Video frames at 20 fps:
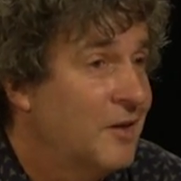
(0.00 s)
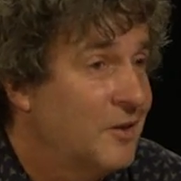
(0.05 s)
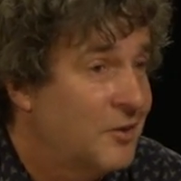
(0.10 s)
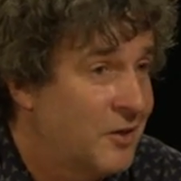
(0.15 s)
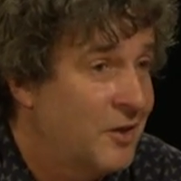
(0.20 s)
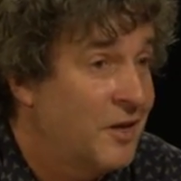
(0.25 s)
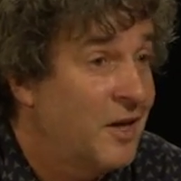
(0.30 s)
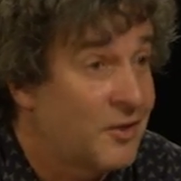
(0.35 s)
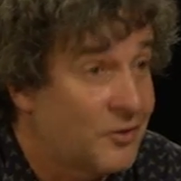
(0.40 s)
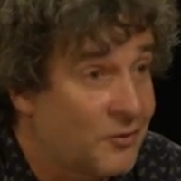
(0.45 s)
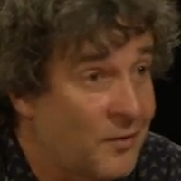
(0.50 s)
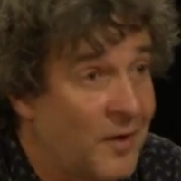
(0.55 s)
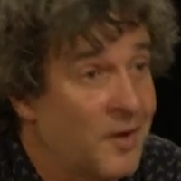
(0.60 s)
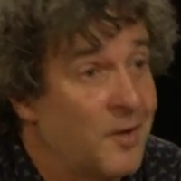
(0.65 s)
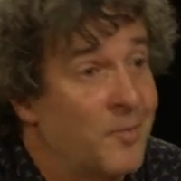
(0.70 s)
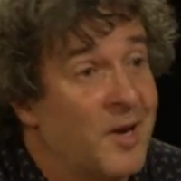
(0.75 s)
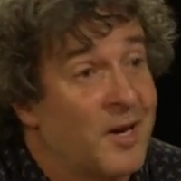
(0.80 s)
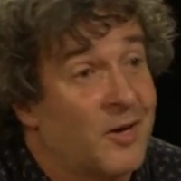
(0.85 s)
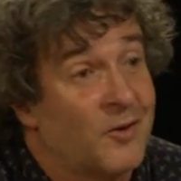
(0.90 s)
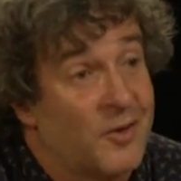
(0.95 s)
So yes,
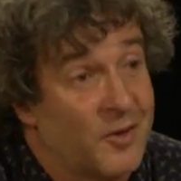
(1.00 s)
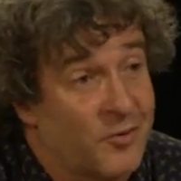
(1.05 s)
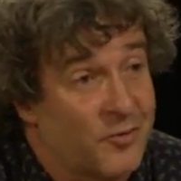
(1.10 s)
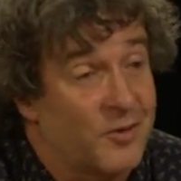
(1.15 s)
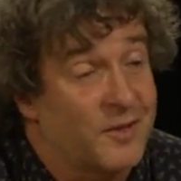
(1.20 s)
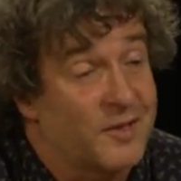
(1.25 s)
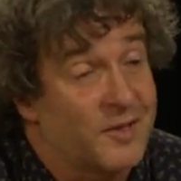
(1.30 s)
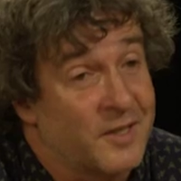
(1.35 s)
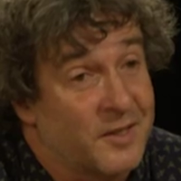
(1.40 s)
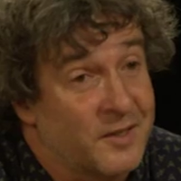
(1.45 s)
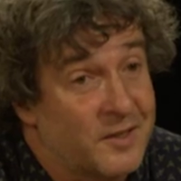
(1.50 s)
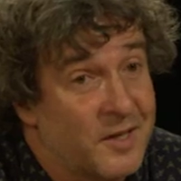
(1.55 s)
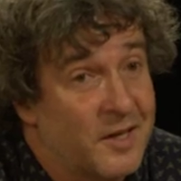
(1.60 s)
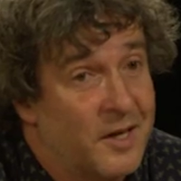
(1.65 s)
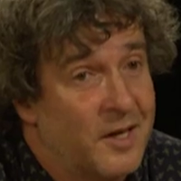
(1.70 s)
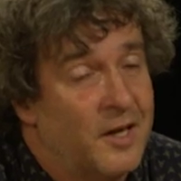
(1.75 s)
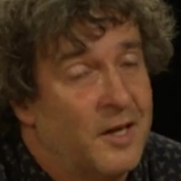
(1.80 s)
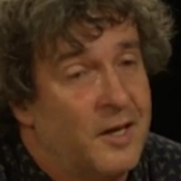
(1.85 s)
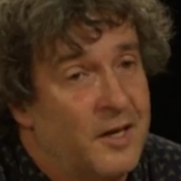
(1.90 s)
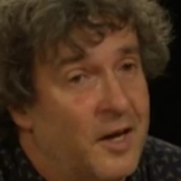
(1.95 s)
fundamental differences,
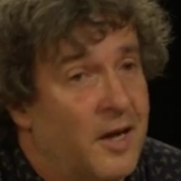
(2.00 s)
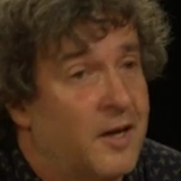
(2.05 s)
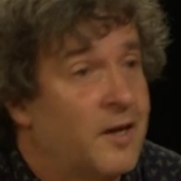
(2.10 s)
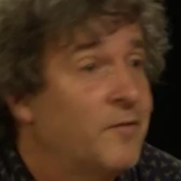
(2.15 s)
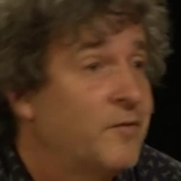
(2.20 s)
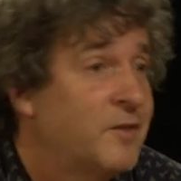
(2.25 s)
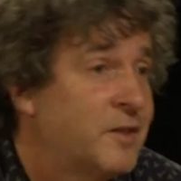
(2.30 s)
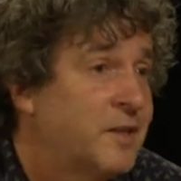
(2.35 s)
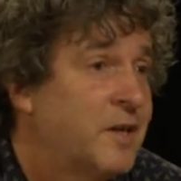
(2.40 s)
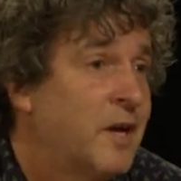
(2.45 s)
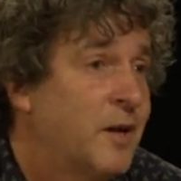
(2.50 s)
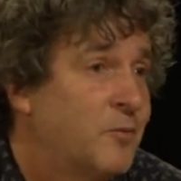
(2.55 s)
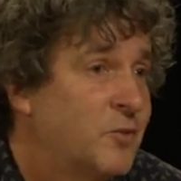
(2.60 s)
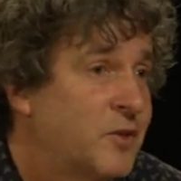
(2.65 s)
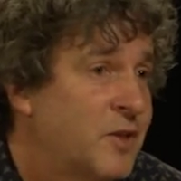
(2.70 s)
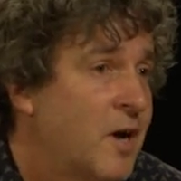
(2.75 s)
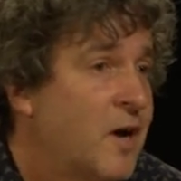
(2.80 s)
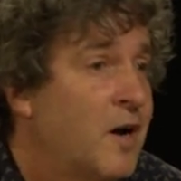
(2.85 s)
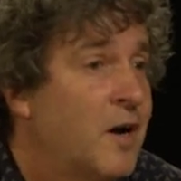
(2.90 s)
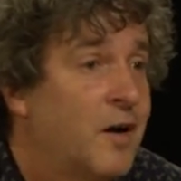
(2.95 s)
yet at the same
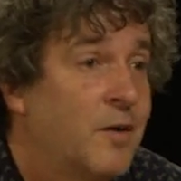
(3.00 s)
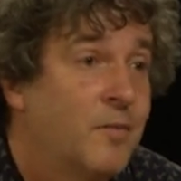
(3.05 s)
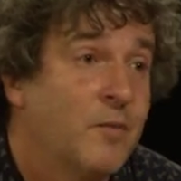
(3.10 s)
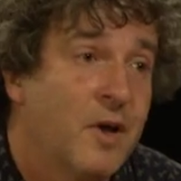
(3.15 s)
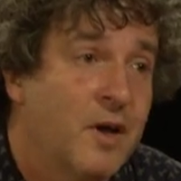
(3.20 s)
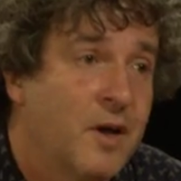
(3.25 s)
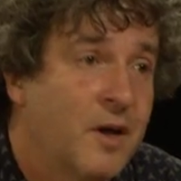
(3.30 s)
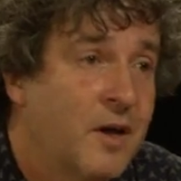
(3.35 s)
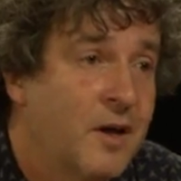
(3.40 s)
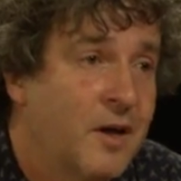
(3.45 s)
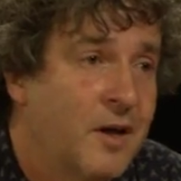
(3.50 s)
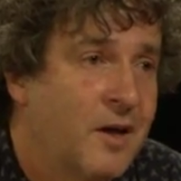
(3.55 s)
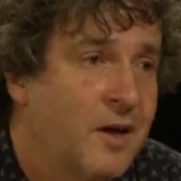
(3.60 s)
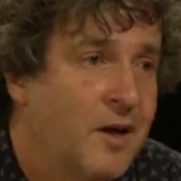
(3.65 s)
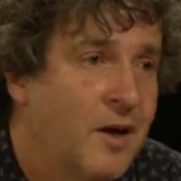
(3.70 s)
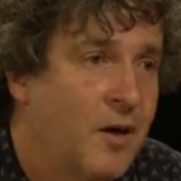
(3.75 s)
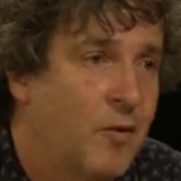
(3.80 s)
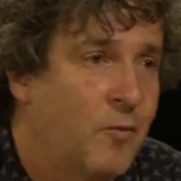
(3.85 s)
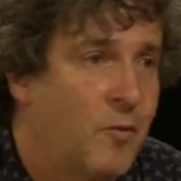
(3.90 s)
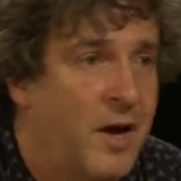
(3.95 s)
time
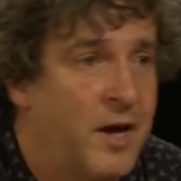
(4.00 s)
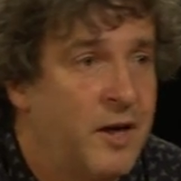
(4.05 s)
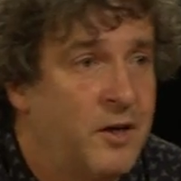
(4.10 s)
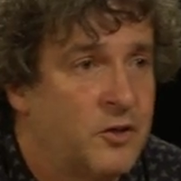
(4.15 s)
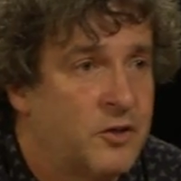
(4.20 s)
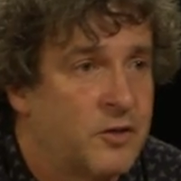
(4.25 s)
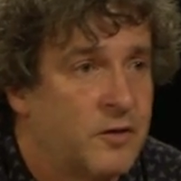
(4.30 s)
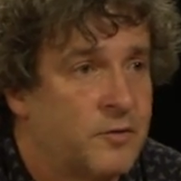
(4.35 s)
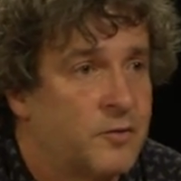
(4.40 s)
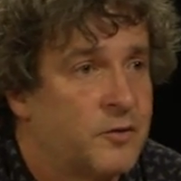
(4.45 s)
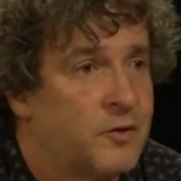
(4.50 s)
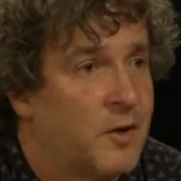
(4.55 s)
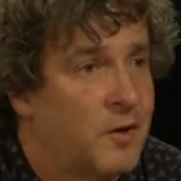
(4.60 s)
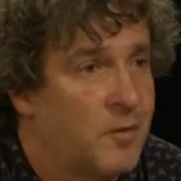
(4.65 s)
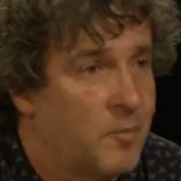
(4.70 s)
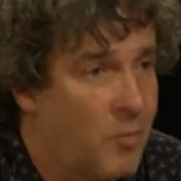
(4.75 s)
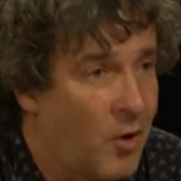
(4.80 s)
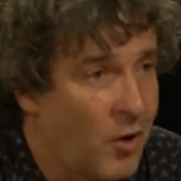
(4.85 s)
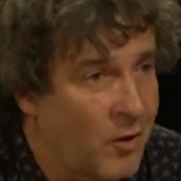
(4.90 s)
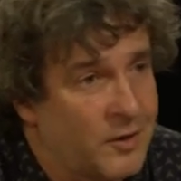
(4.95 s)
a range of
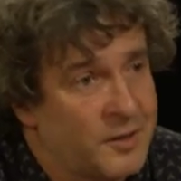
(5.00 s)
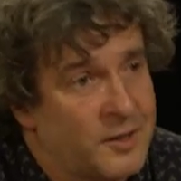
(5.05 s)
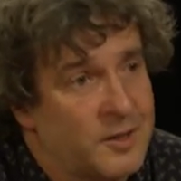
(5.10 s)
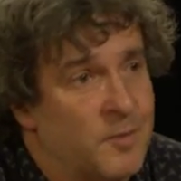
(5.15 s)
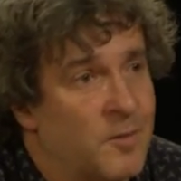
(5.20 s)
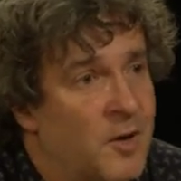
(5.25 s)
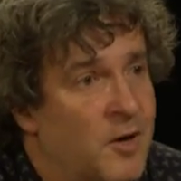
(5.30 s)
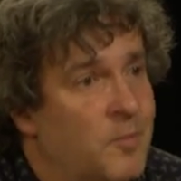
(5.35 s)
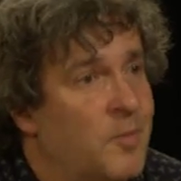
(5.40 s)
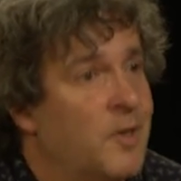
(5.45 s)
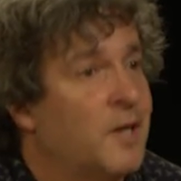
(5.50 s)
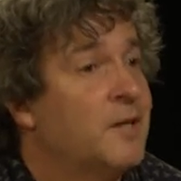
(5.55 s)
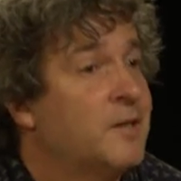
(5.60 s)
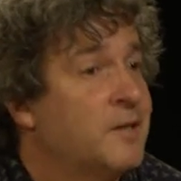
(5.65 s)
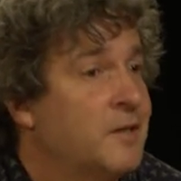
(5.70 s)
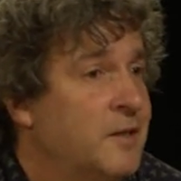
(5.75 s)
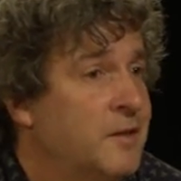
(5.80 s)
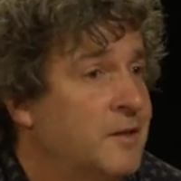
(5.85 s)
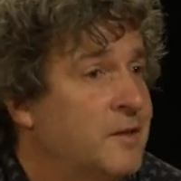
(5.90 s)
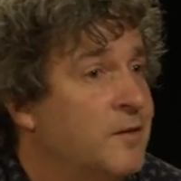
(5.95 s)
policy
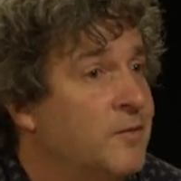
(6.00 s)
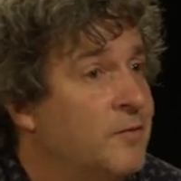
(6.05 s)
mobilities,